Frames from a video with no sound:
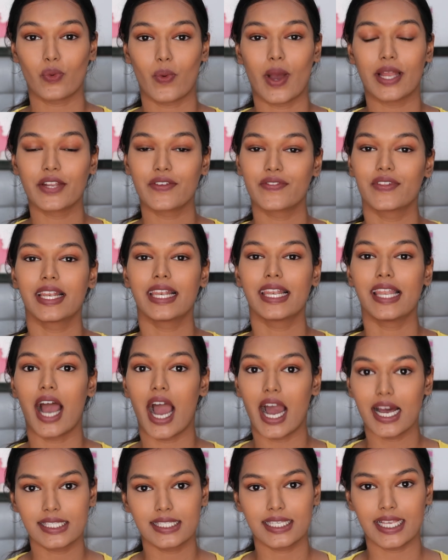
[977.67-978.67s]
so one of the
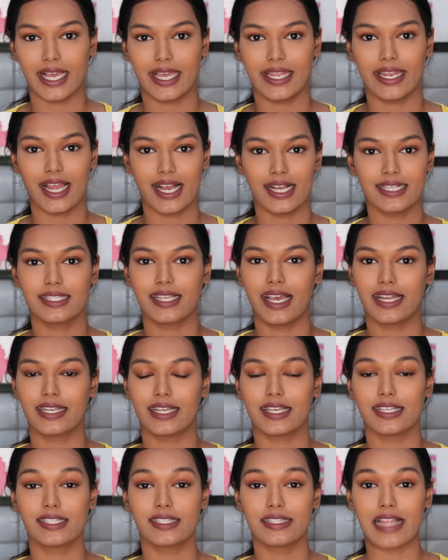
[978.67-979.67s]
last areas
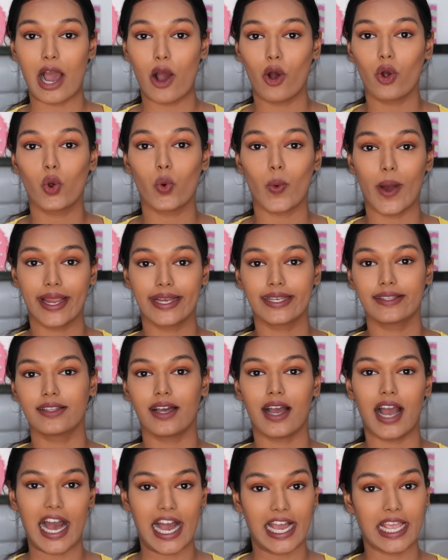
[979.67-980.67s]
that is now quite
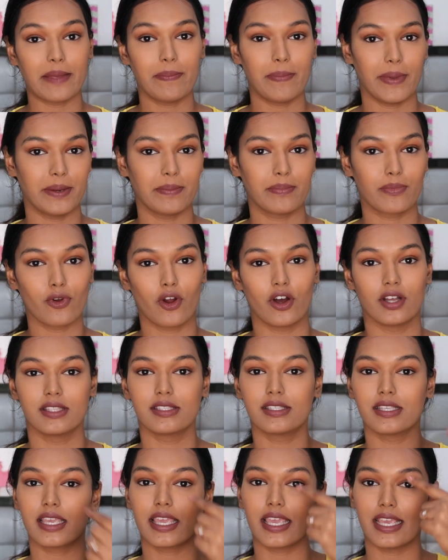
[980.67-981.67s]
the hype in
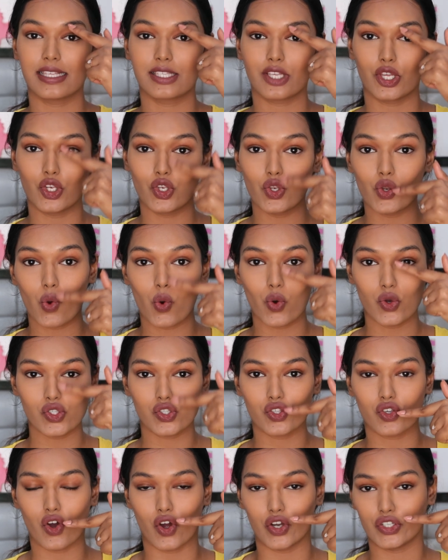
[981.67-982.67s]
bronzing is a
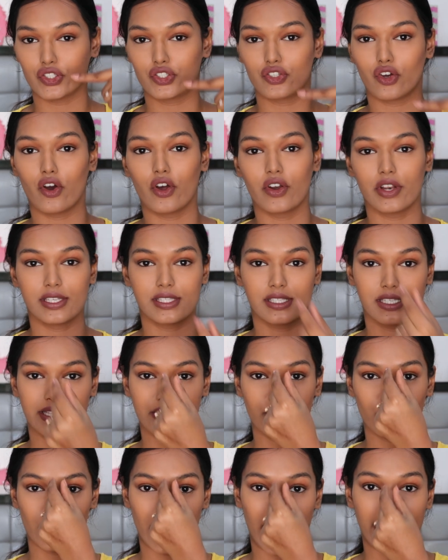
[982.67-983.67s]
nose contour, is
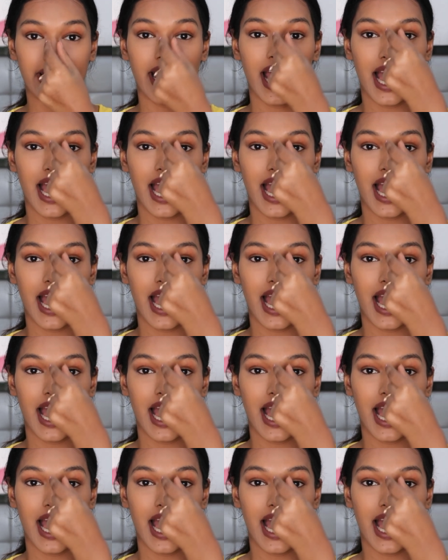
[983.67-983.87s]
to